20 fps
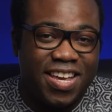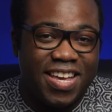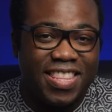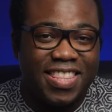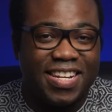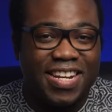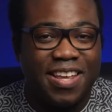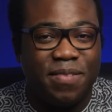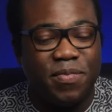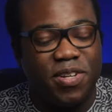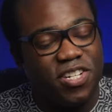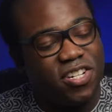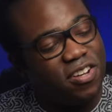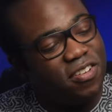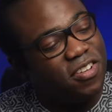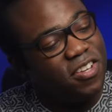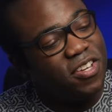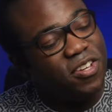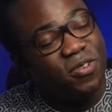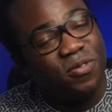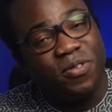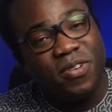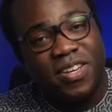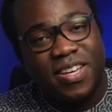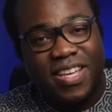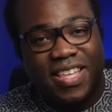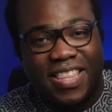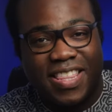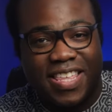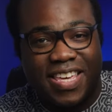then let me show you
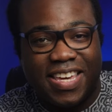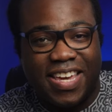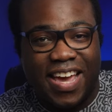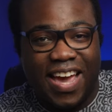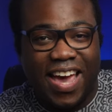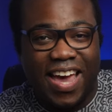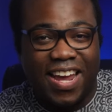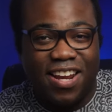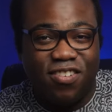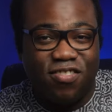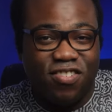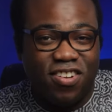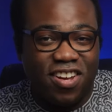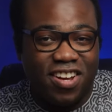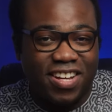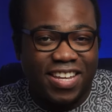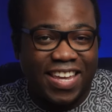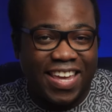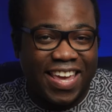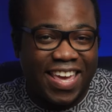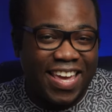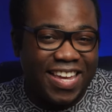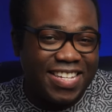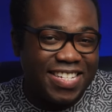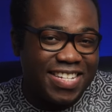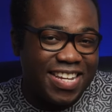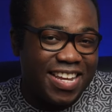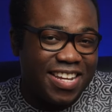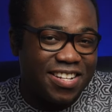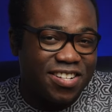the HaloLock
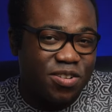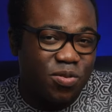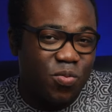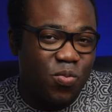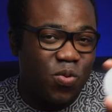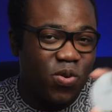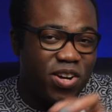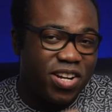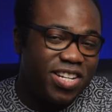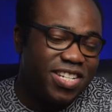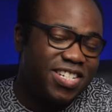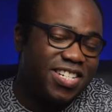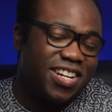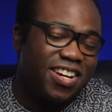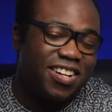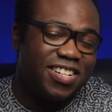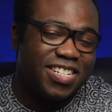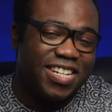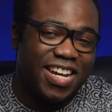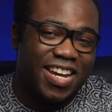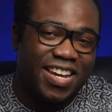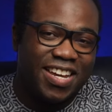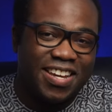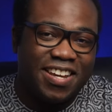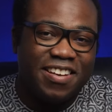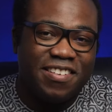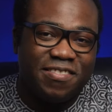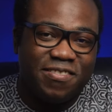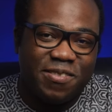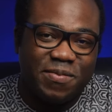kickstand wireless charger
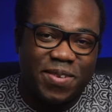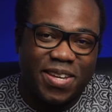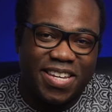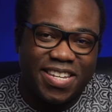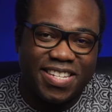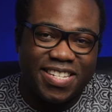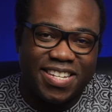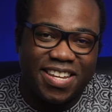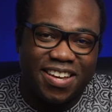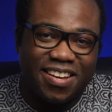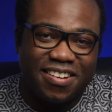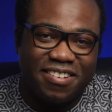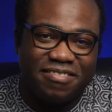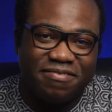from ESR.